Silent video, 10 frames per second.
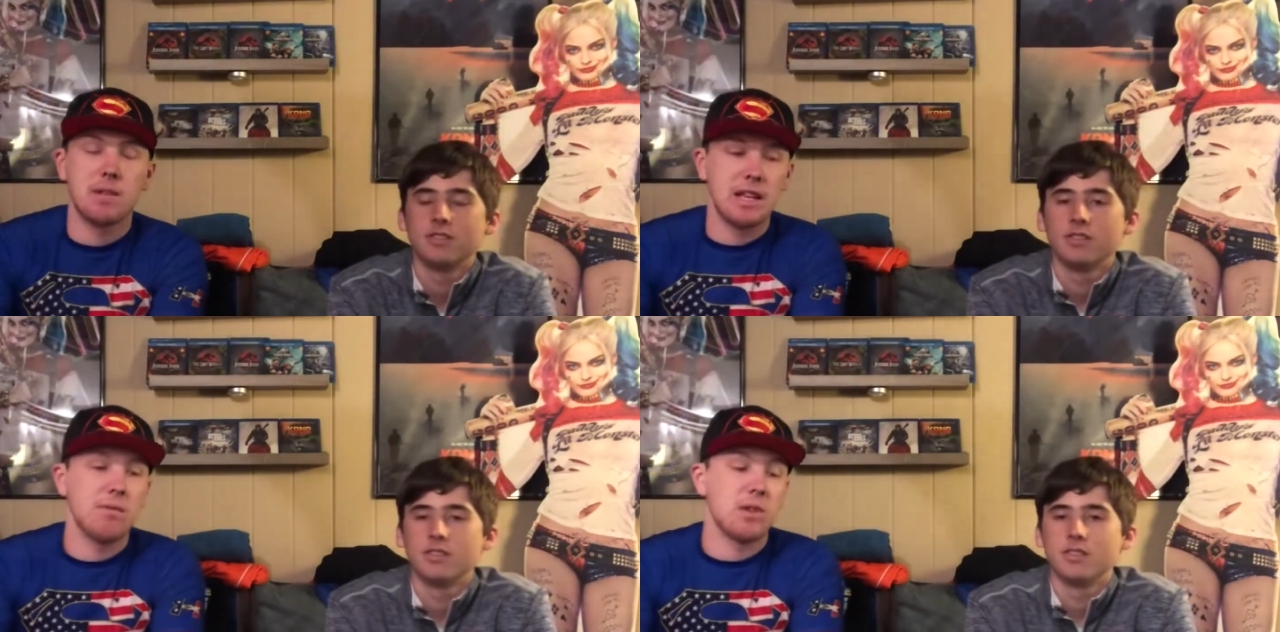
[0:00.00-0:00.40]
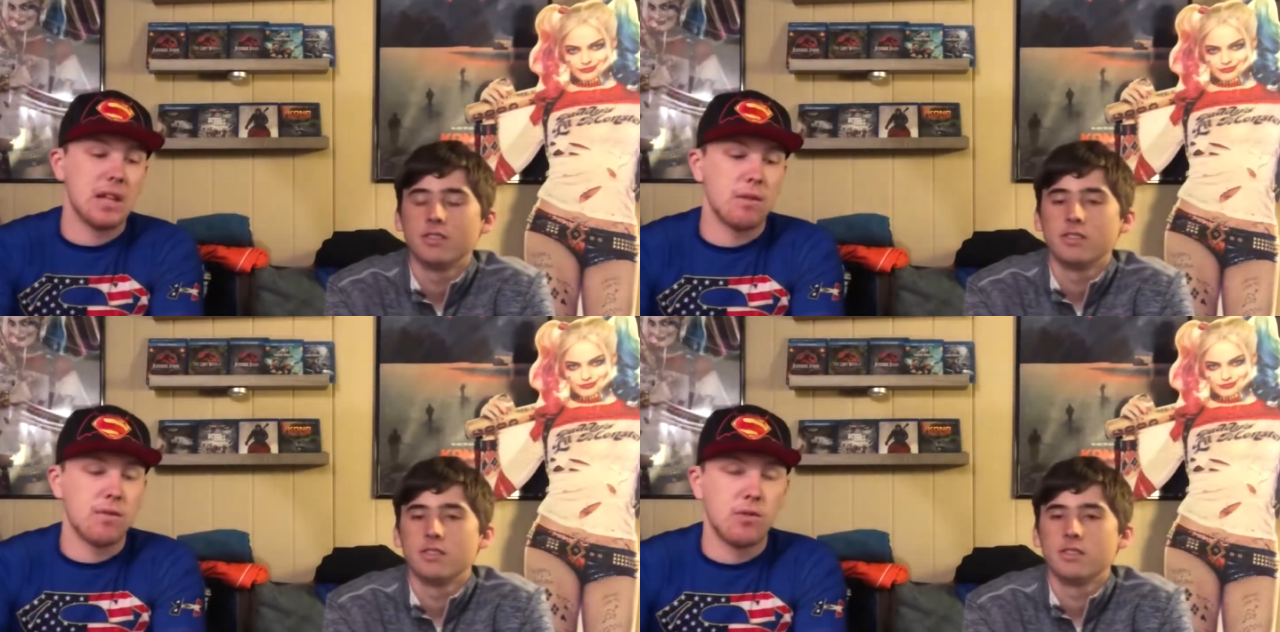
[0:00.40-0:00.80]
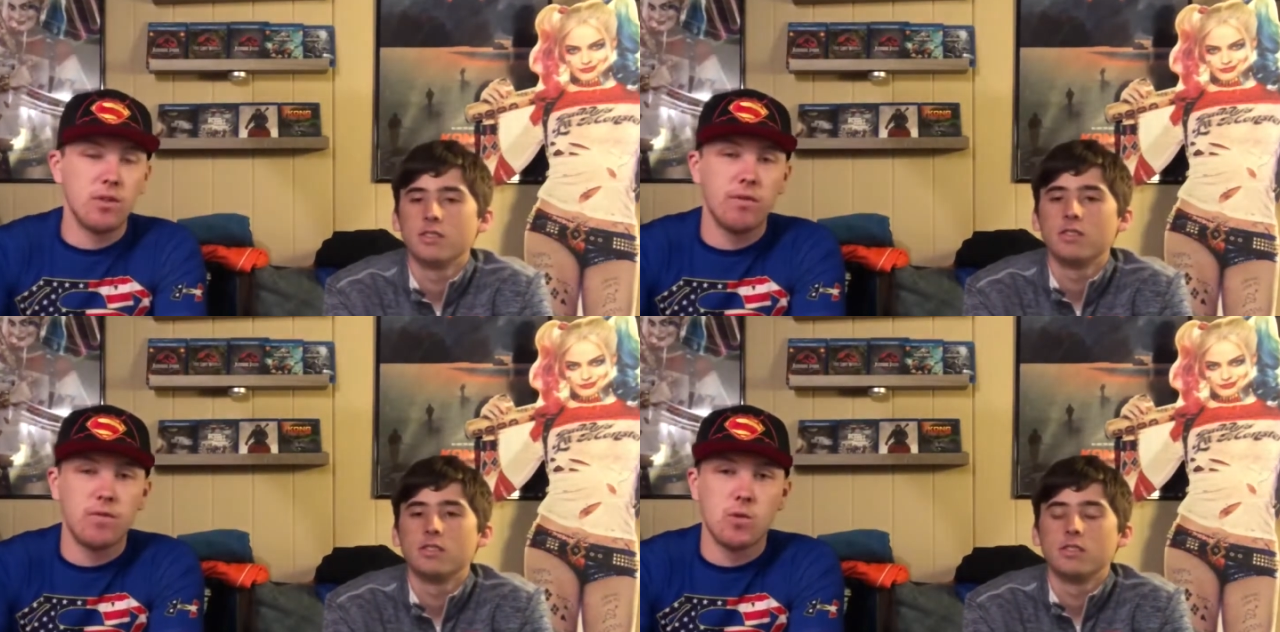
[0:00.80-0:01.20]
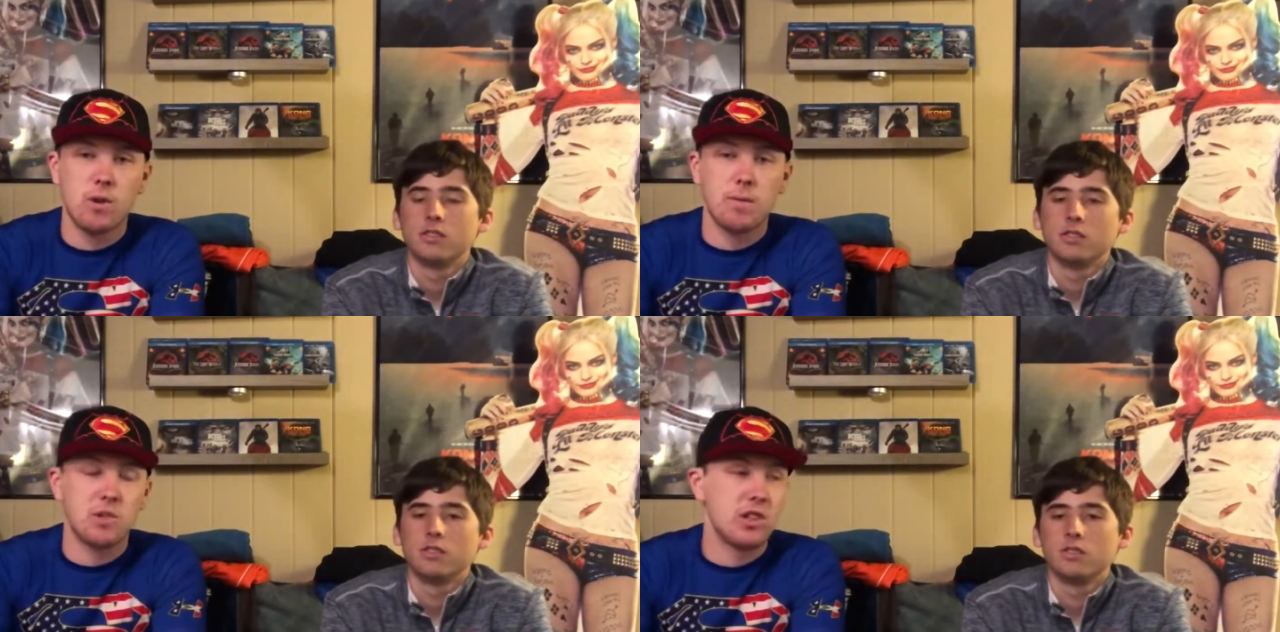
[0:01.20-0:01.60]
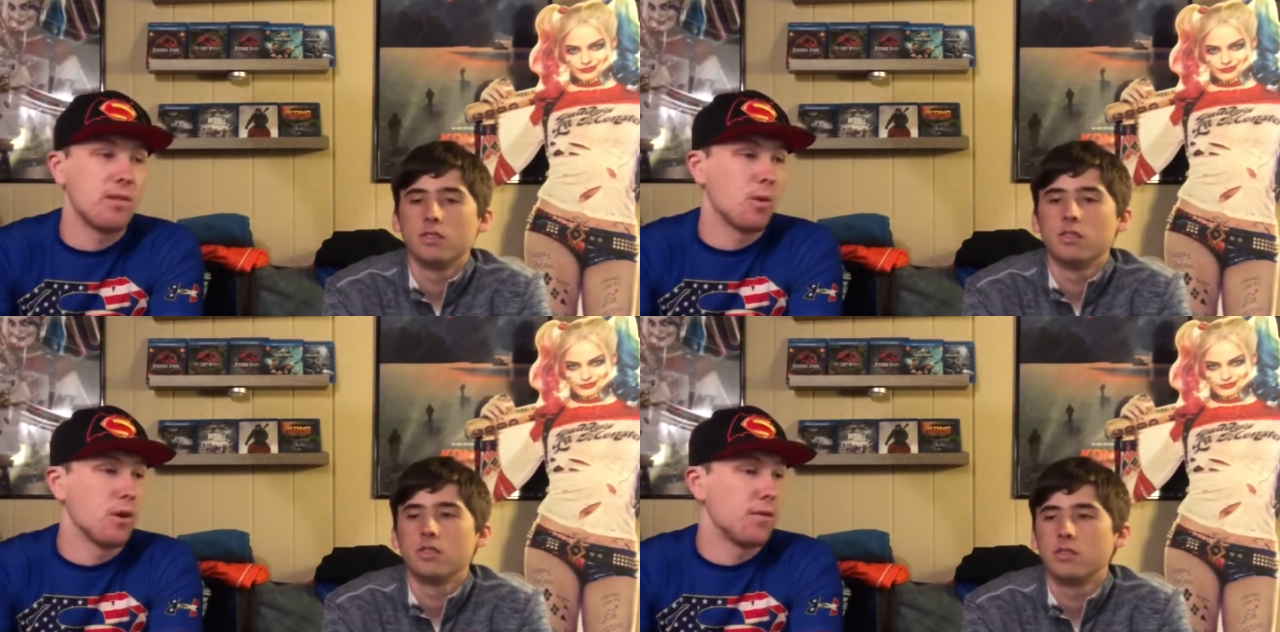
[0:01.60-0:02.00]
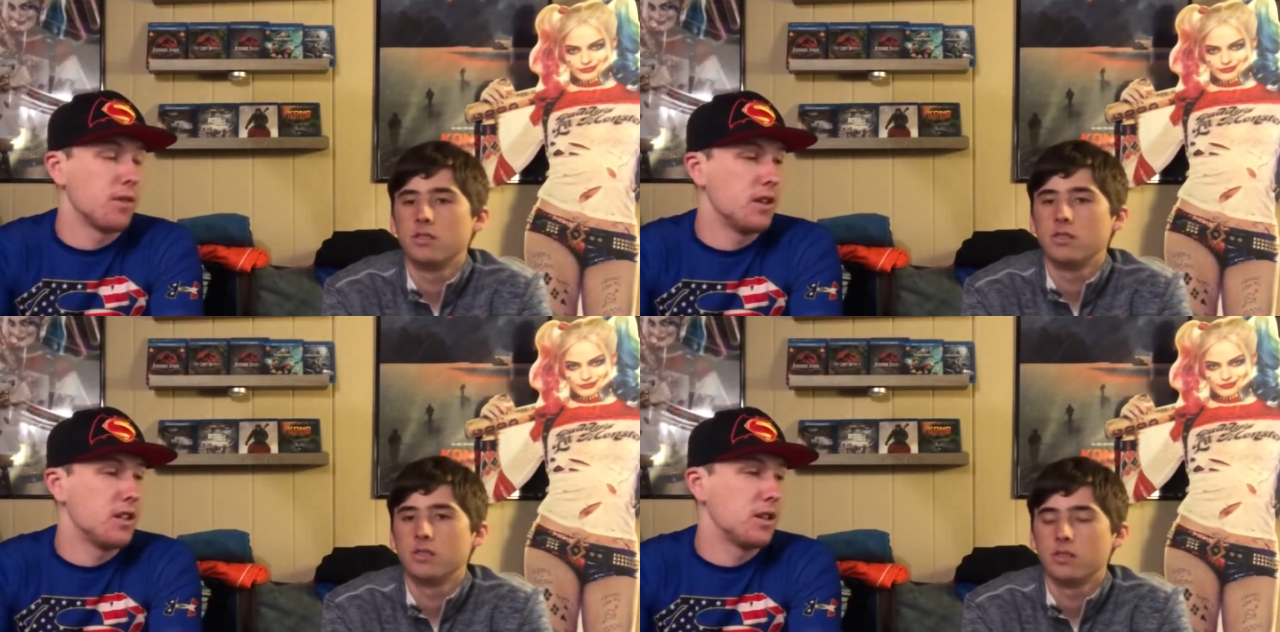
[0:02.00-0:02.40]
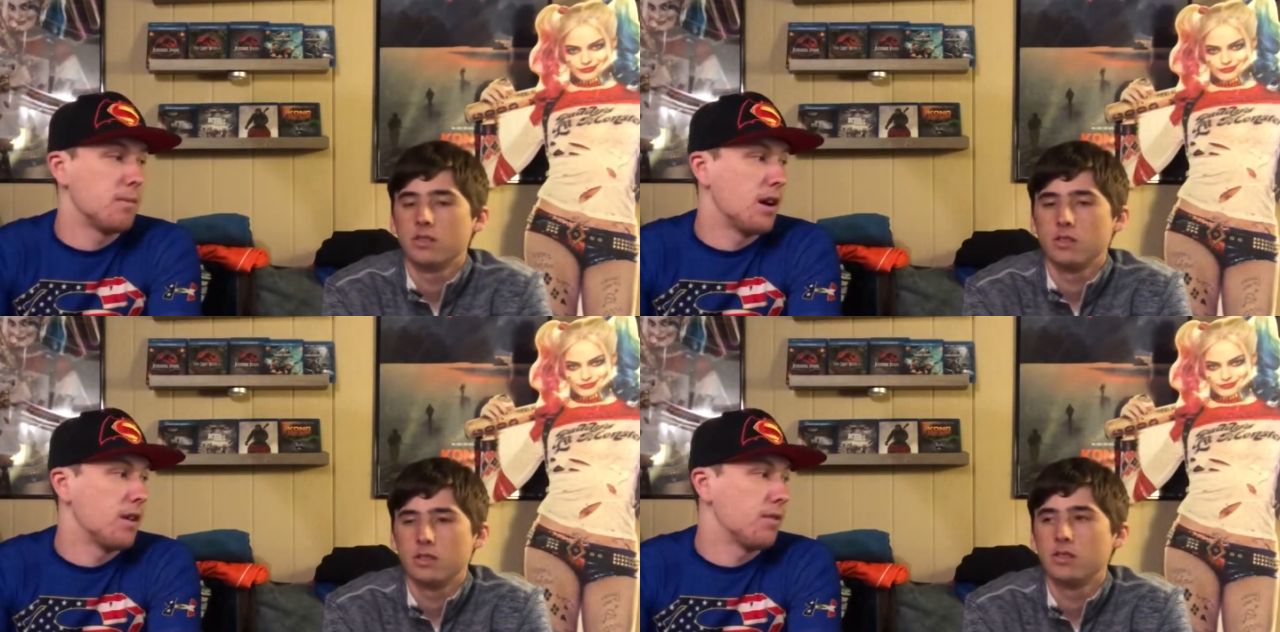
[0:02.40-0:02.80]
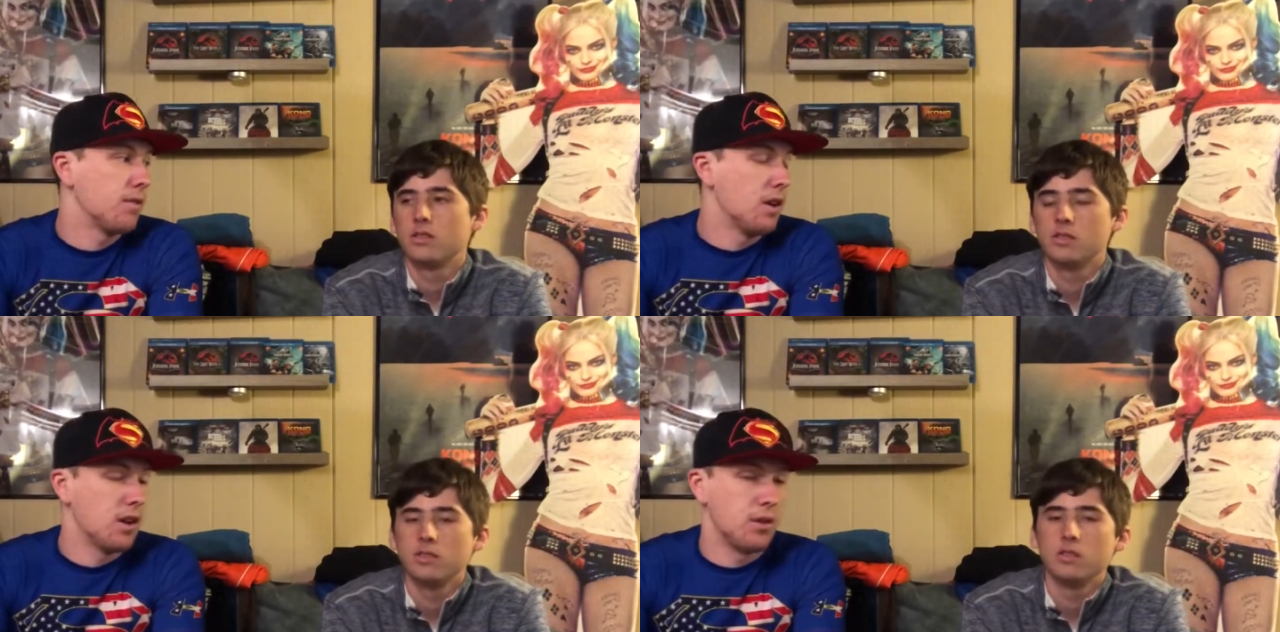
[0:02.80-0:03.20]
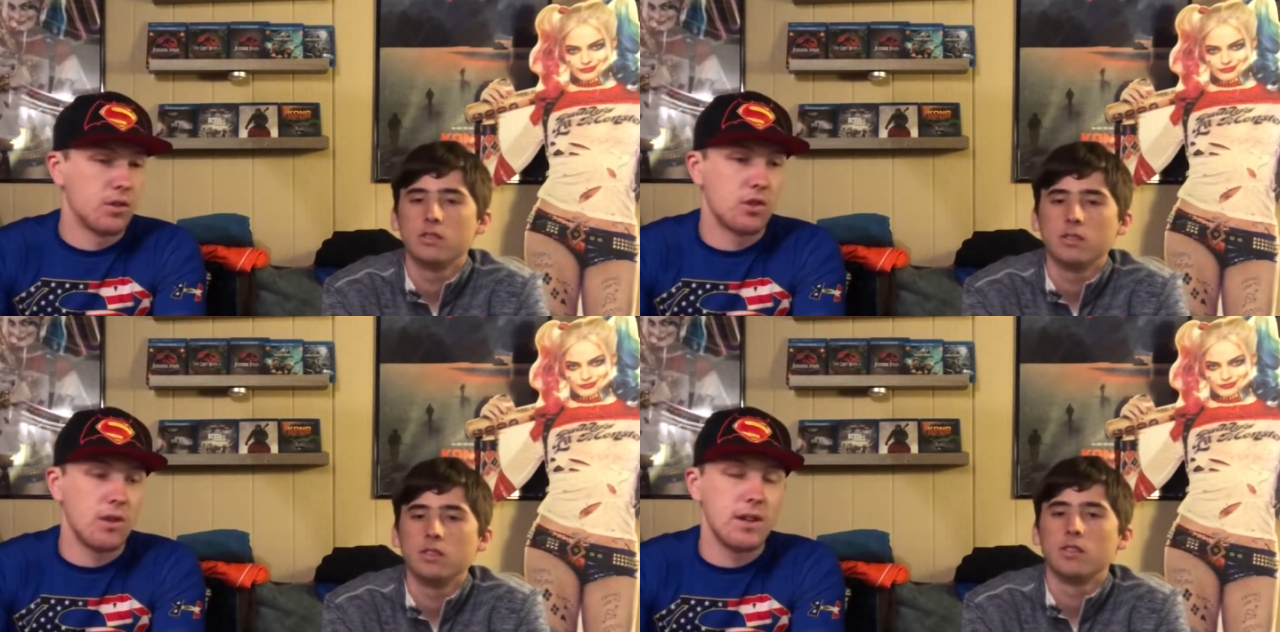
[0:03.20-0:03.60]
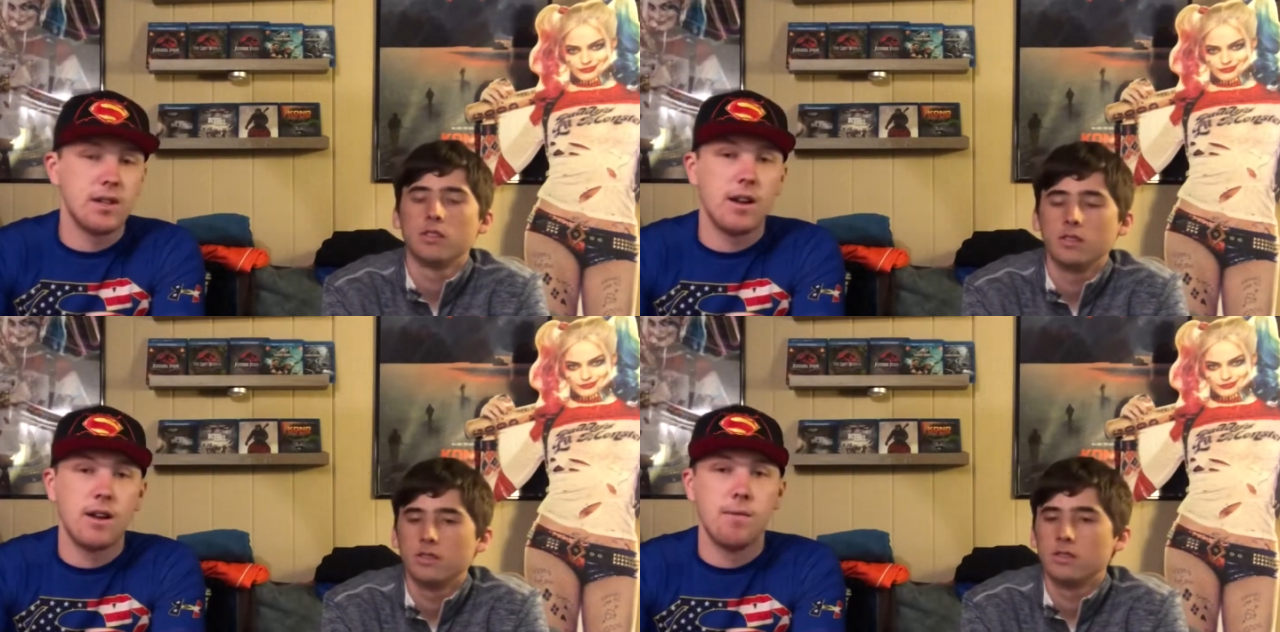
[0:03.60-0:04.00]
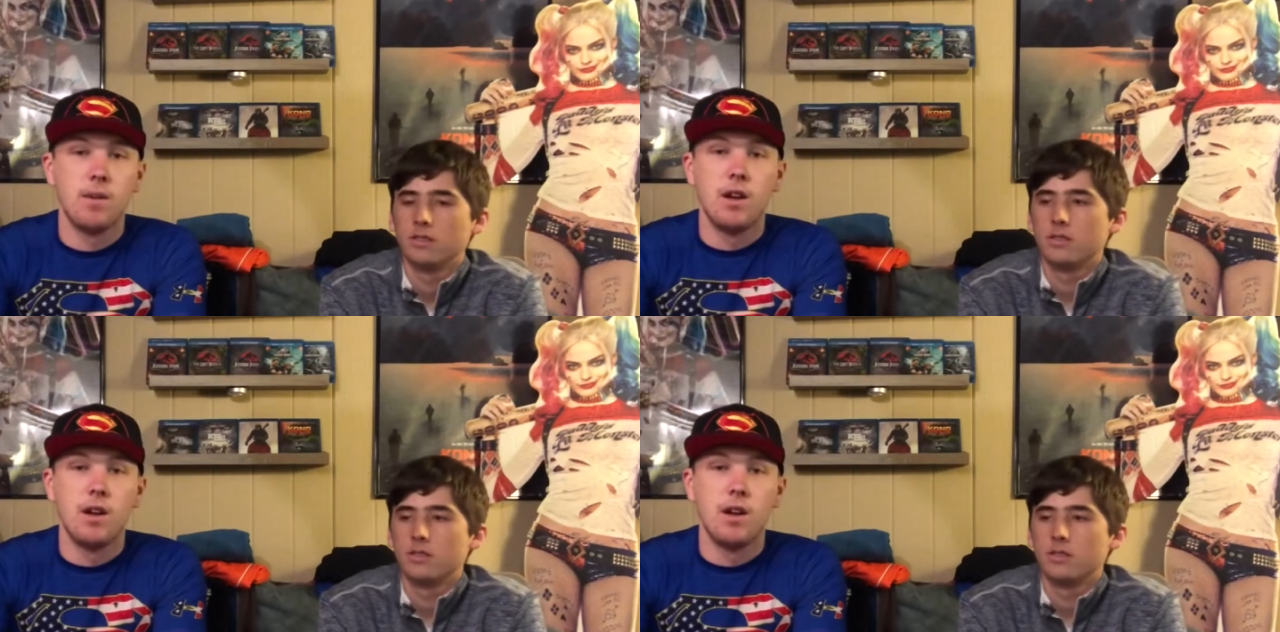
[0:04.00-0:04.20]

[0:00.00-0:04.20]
Speaker 1: But when they when they were fully formed, which they were for a decent amount of their screen time,